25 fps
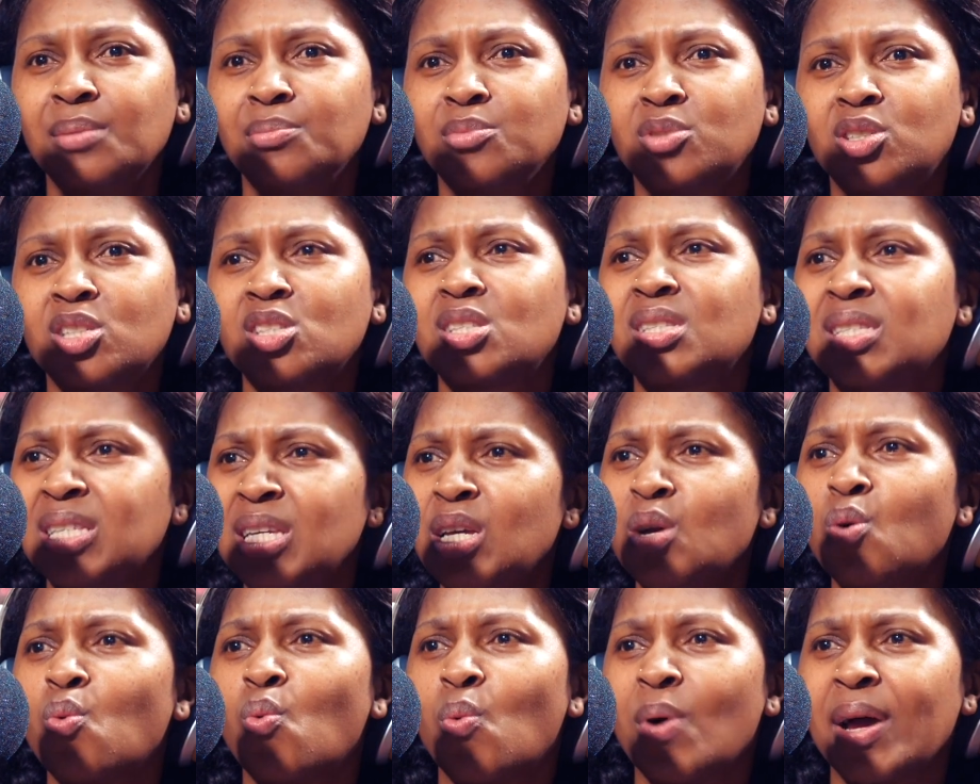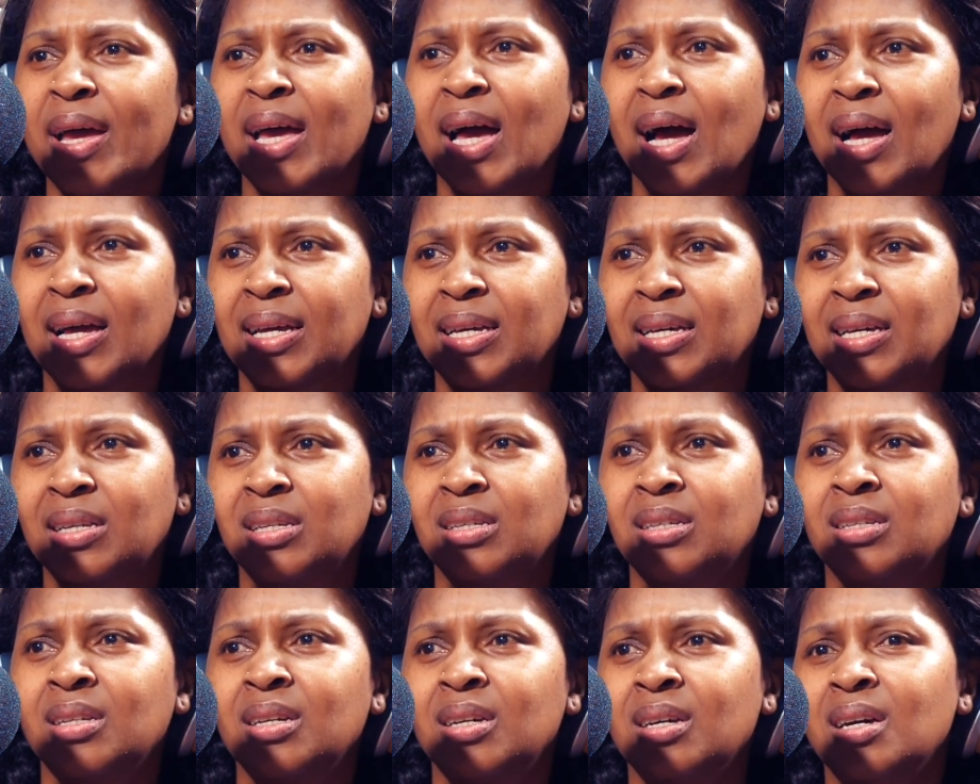Just seeing where I
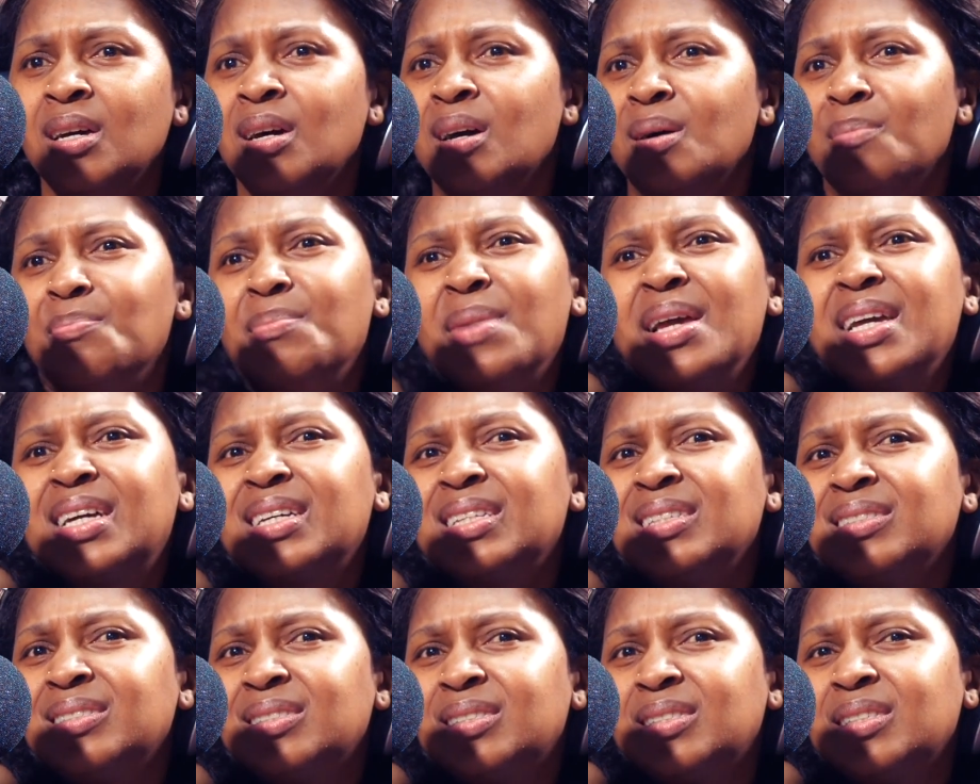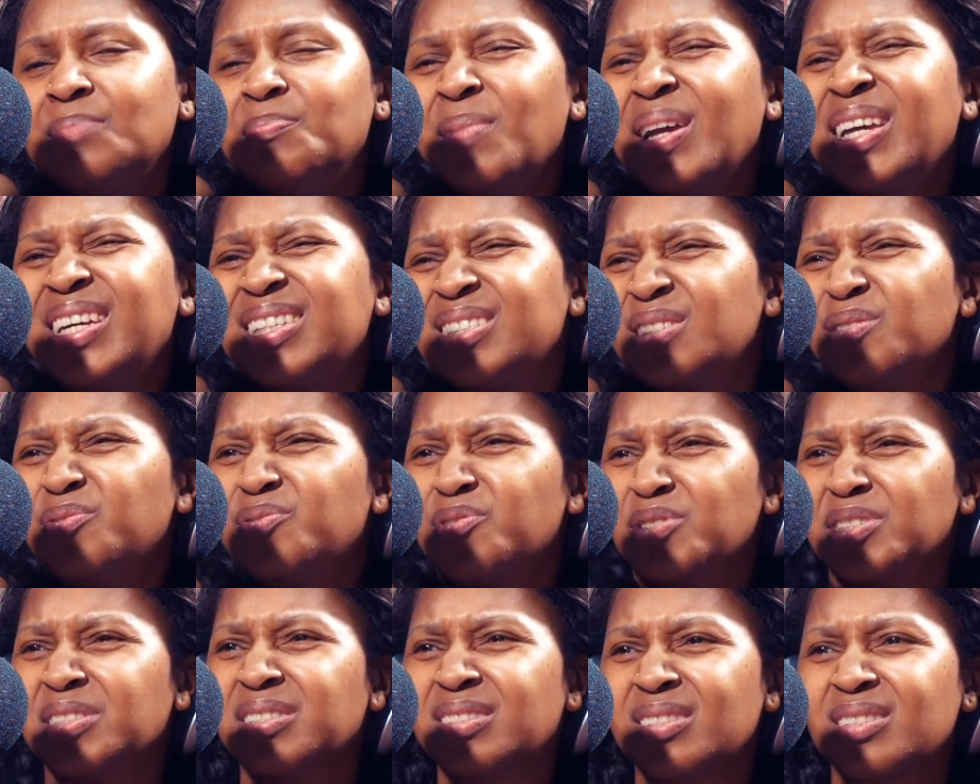can make a
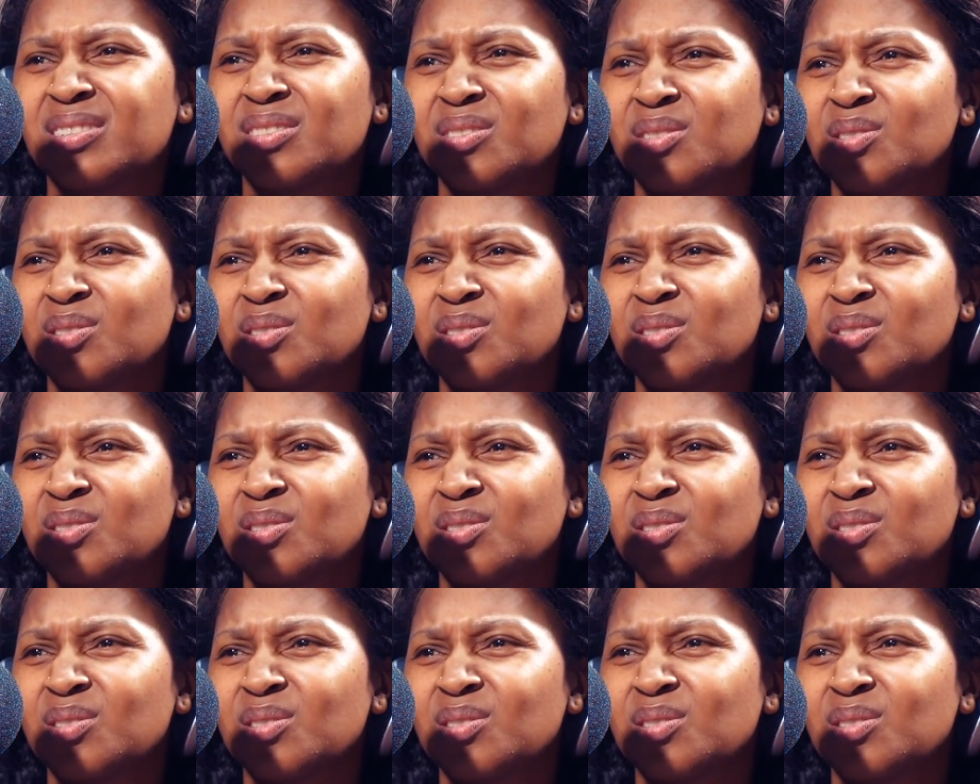difference.